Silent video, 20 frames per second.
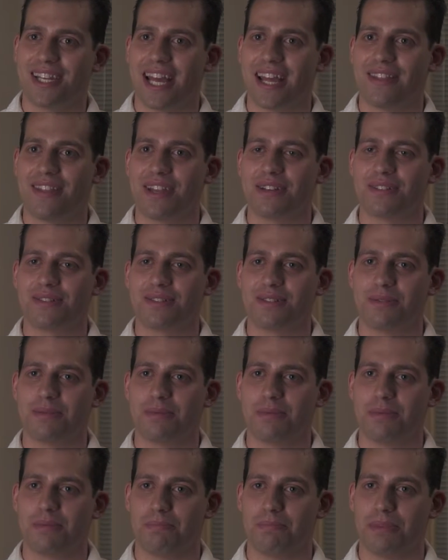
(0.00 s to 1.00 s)
And then,
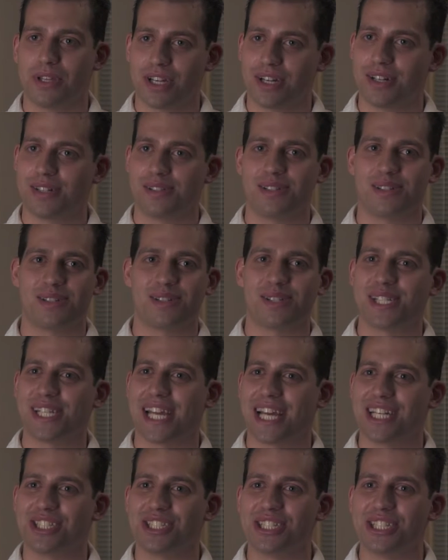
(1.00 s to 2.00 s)
because this is an
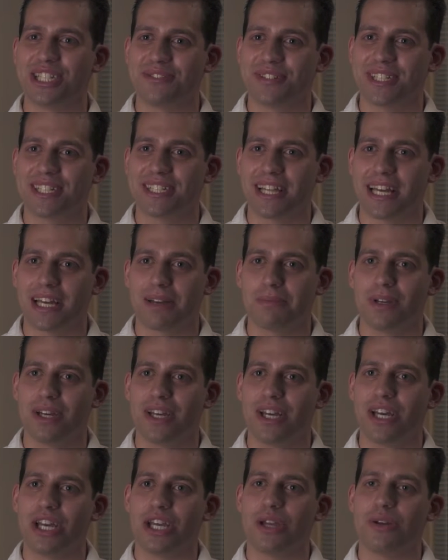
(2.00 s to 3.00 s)
engineering lab,
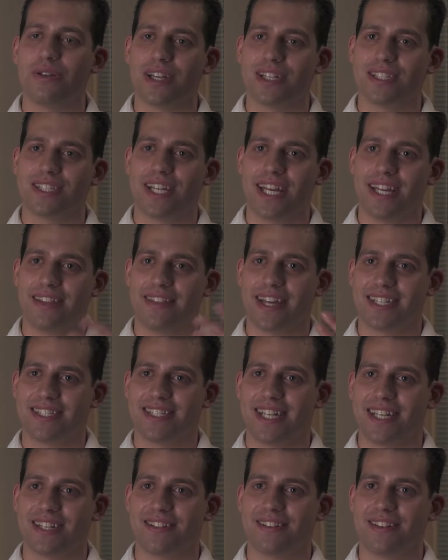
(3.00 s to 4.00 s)
you then take that
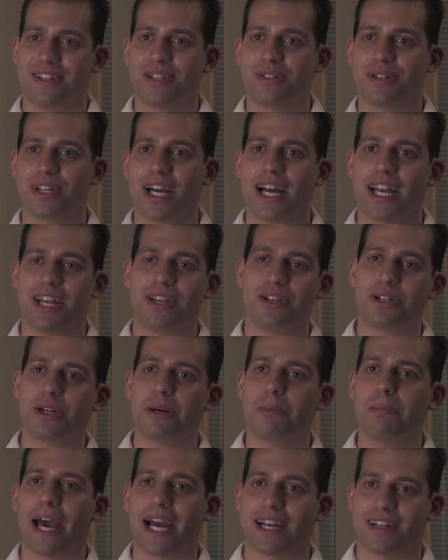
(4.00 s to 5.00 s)
data that you got and you
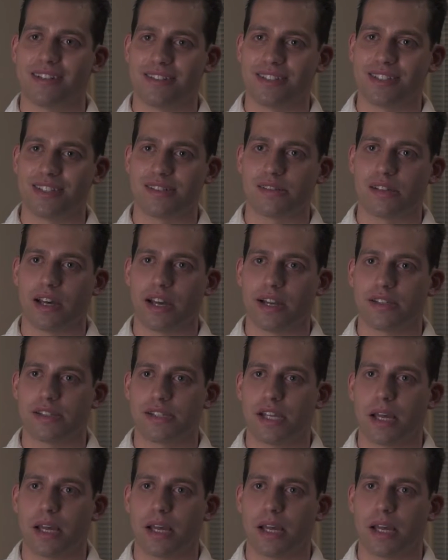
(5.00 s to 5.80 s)
go back to the design